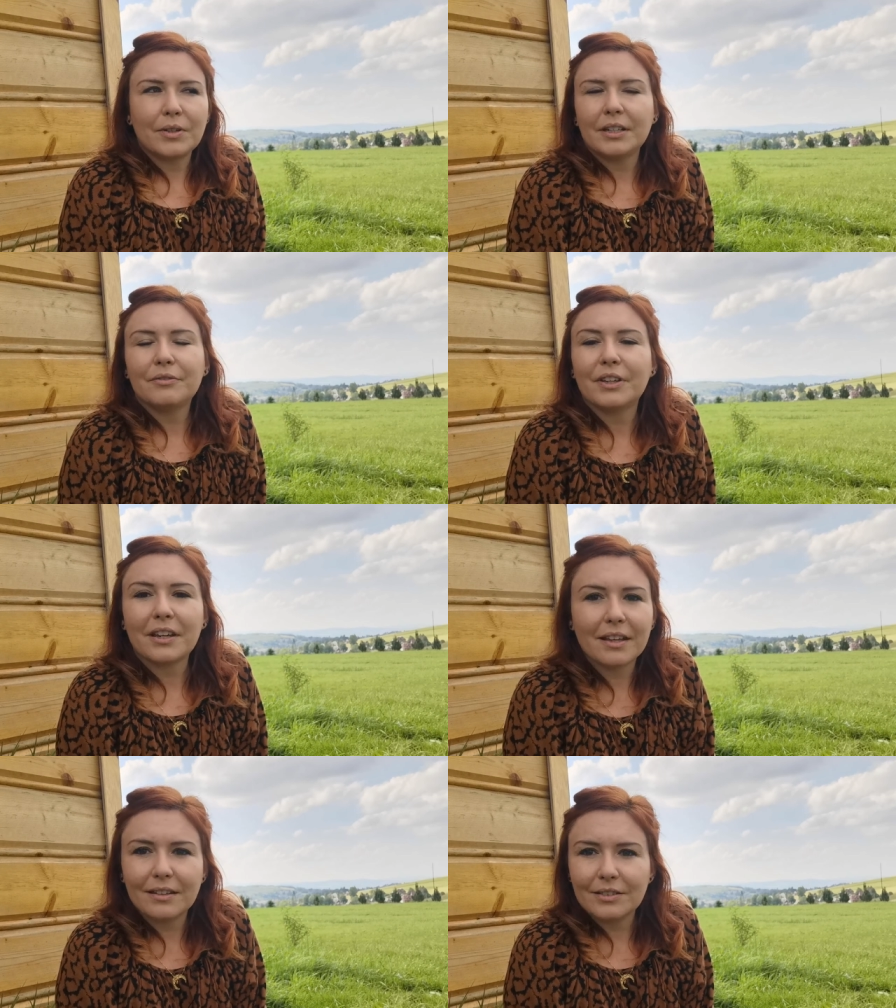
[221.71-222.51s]
do
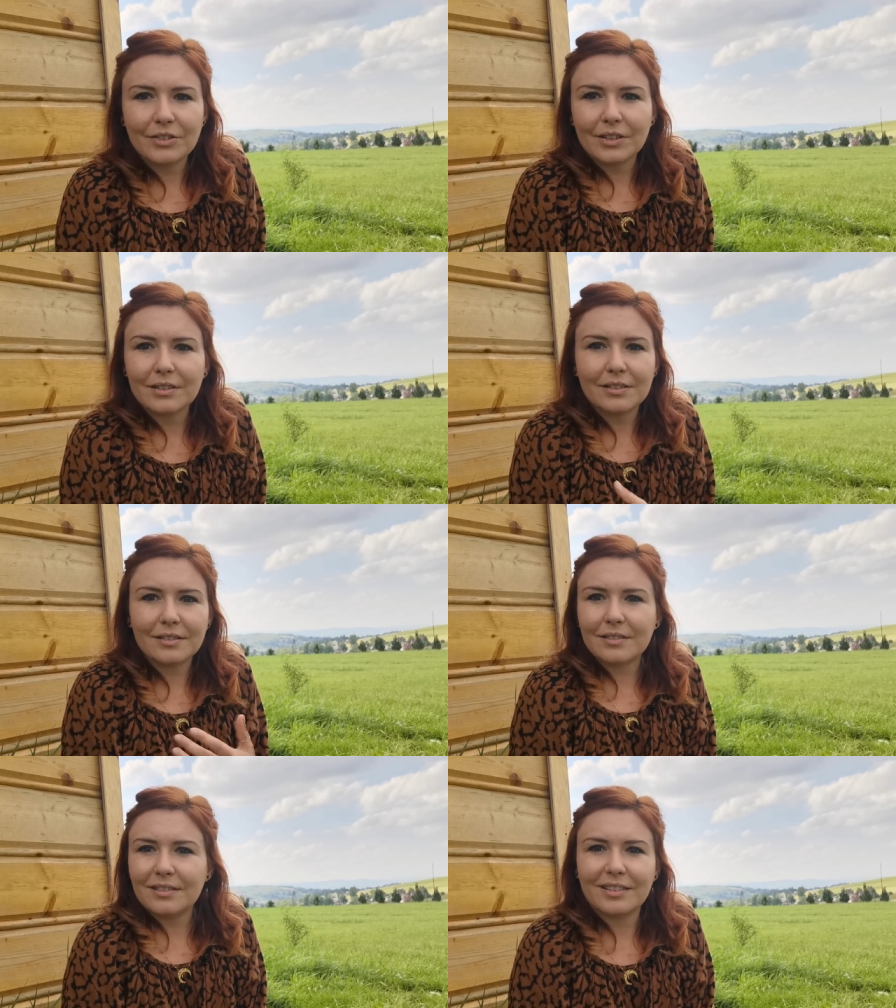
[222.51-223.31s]
anything else
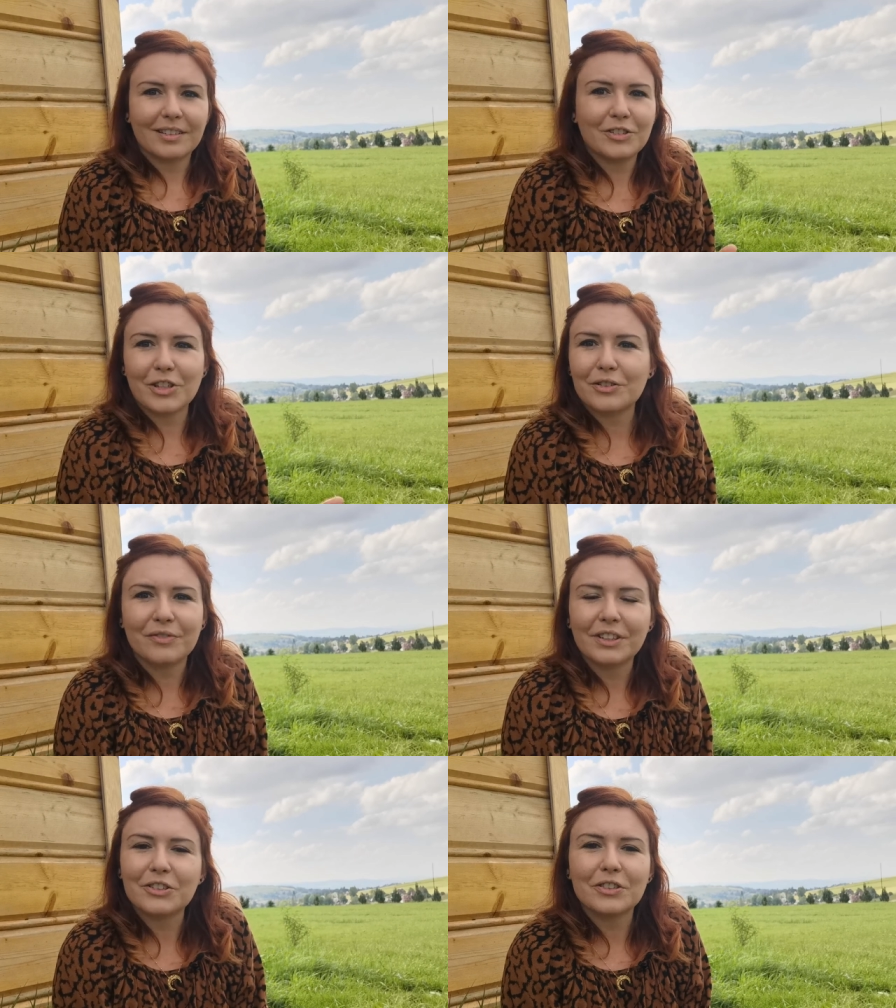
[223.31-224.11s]
just
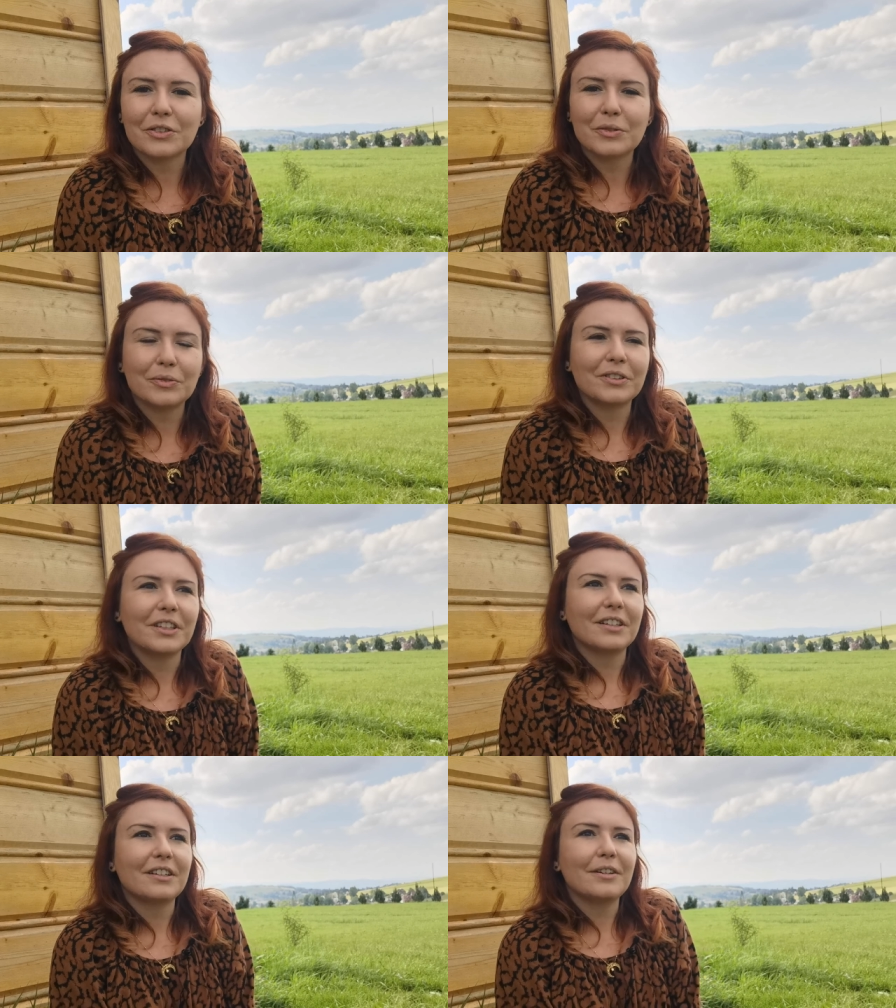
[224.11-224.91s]
just finish the school
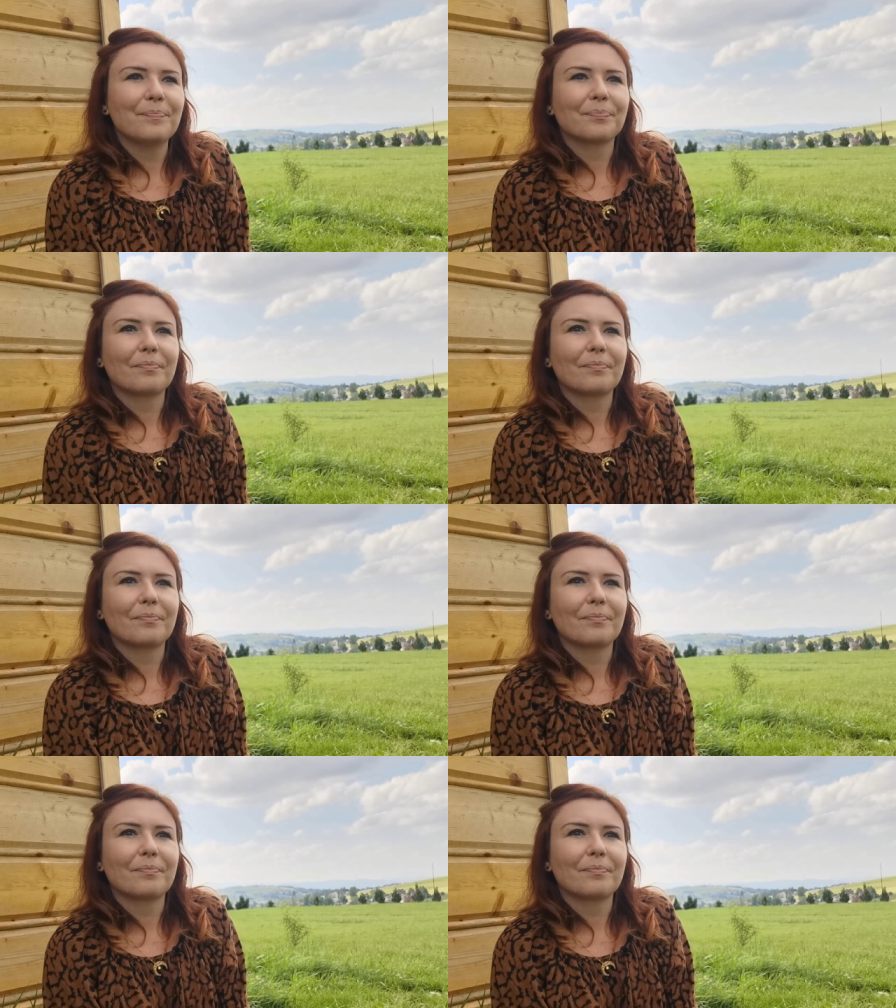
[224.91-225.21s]
year